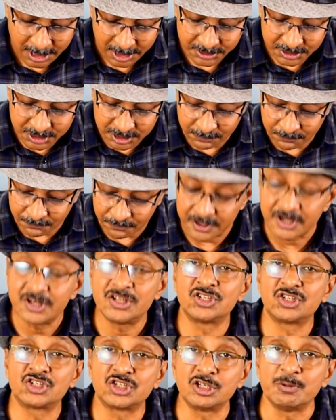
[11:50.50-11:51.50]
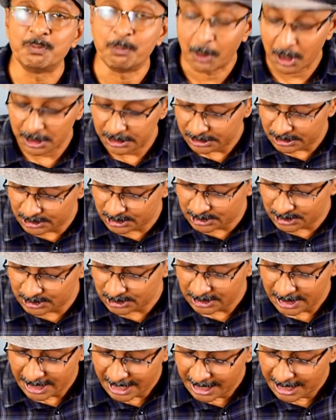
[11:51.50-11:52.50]
different symbols.
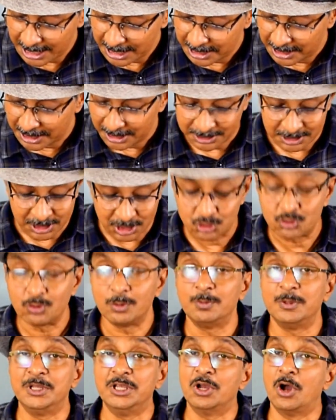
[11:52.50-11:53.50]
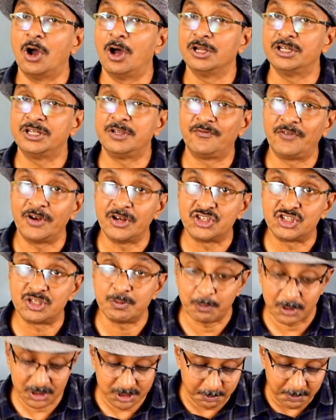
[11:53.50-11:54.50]
These will be all different
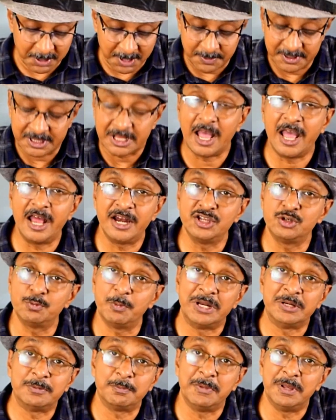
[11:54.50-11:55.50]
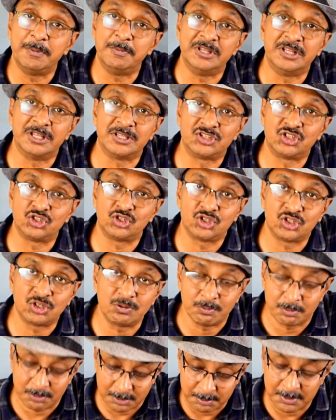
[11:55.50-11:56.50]
symbols. Maybe the arrangement may be
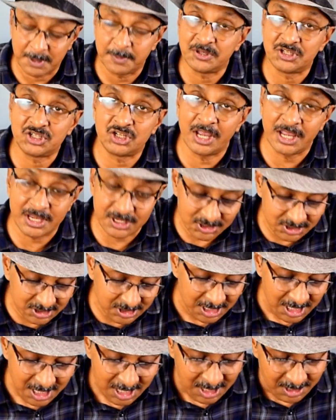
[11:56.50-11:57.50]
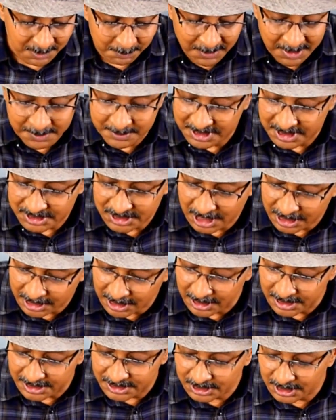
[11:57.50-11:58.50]
changed, maybe the circle
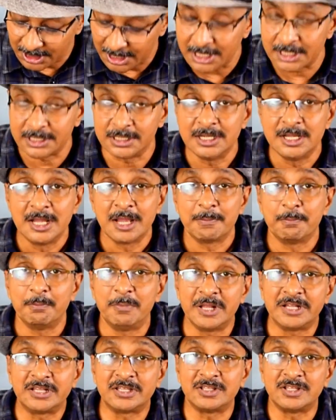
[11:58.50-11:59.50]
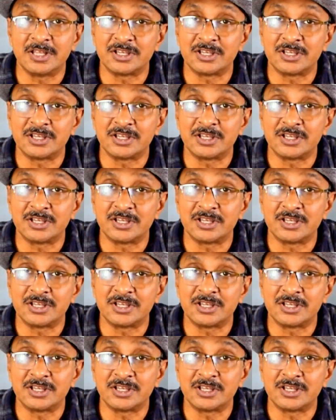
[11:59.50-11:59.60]
is here, but the